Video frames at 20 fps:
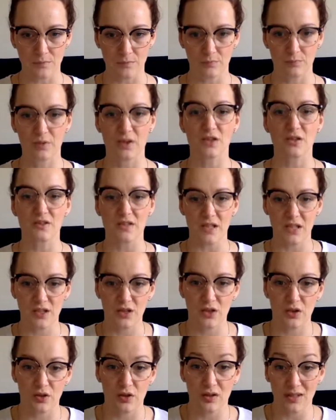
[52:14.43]
Because
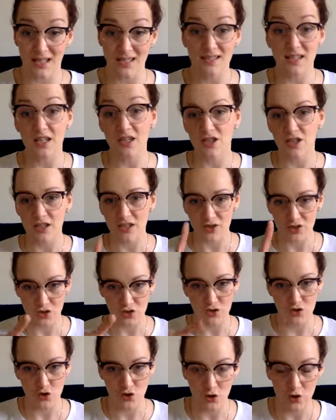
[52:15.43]
that's actually
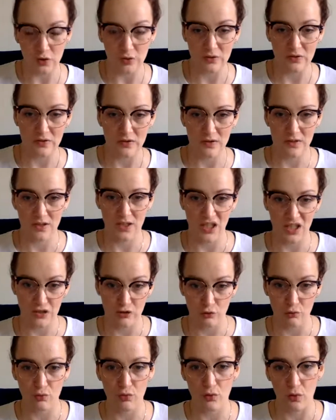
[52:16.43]
just shows that
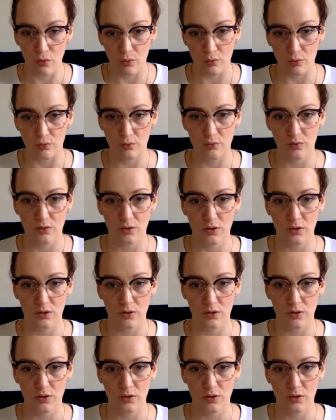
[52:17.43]
your